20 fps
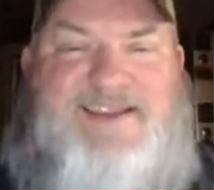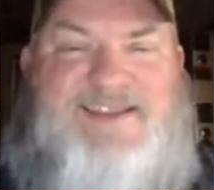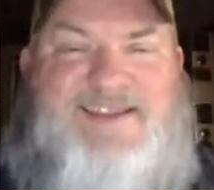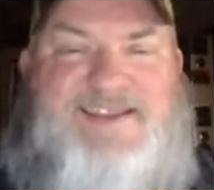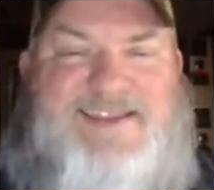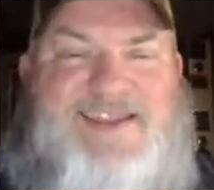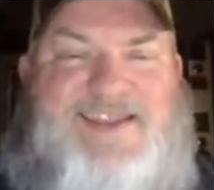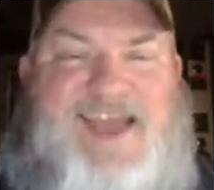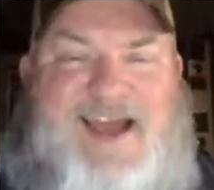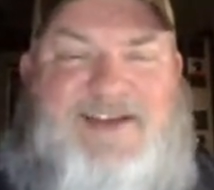
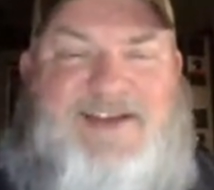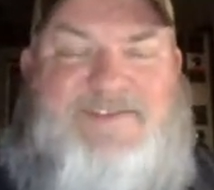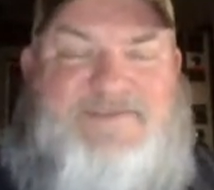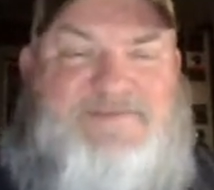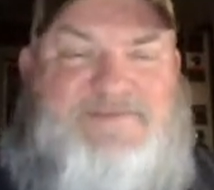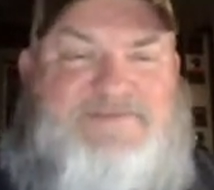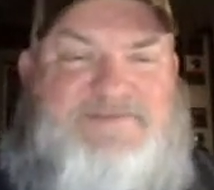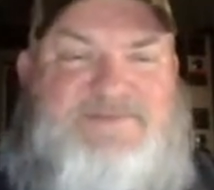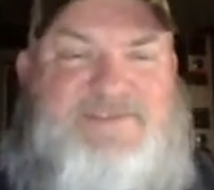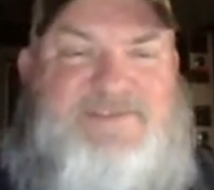Yeah.
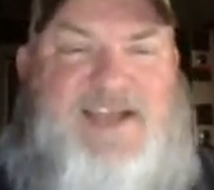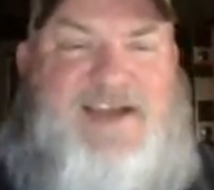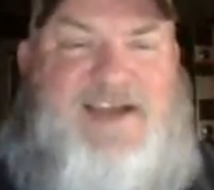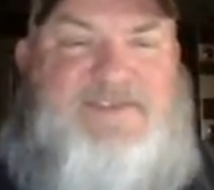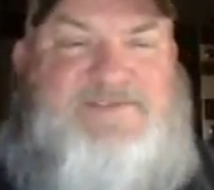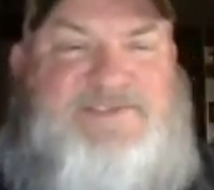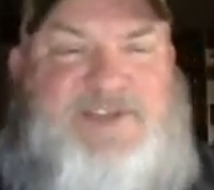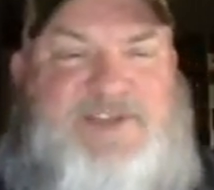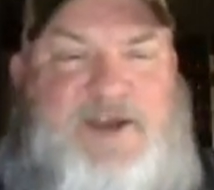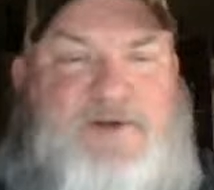Yeah.
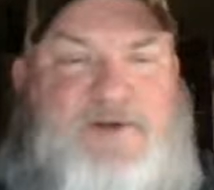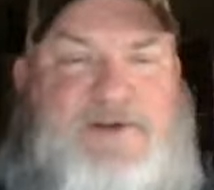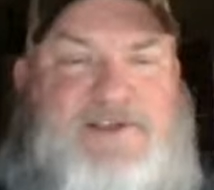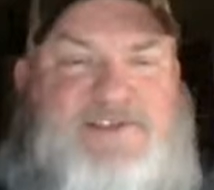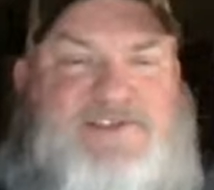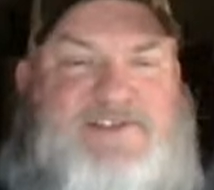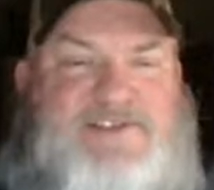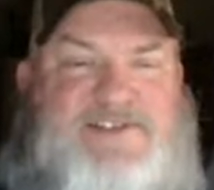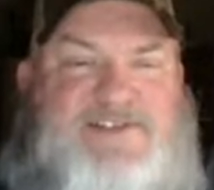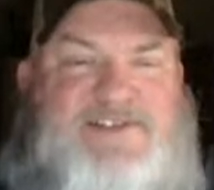so
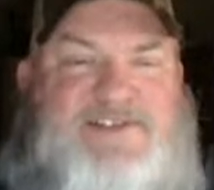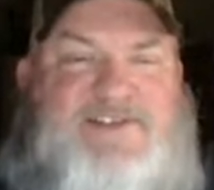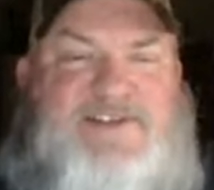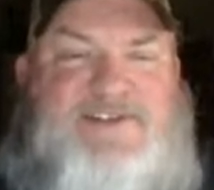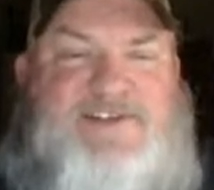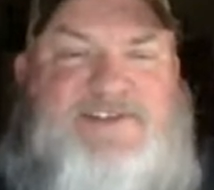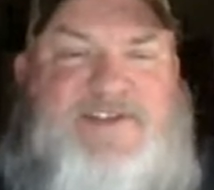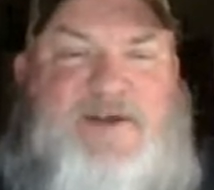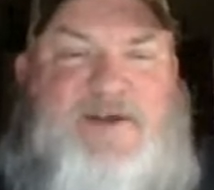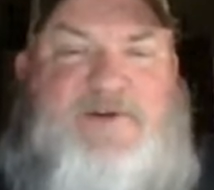is
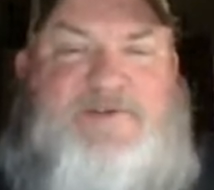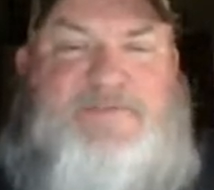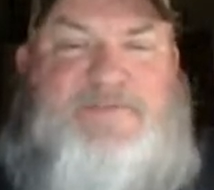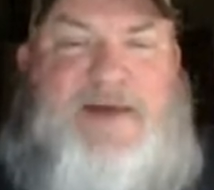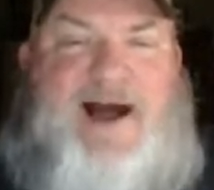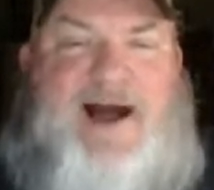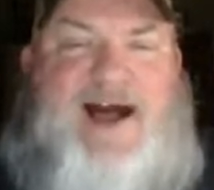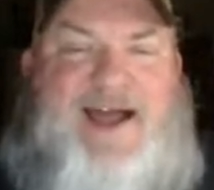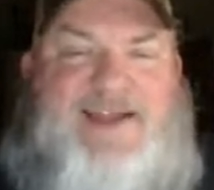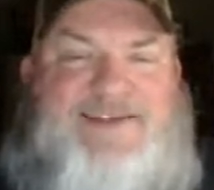
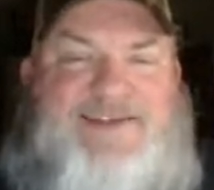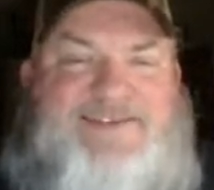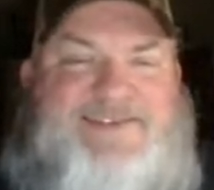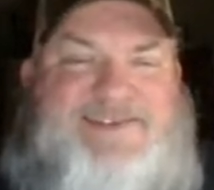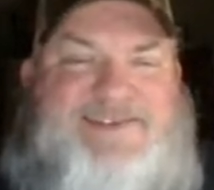mine.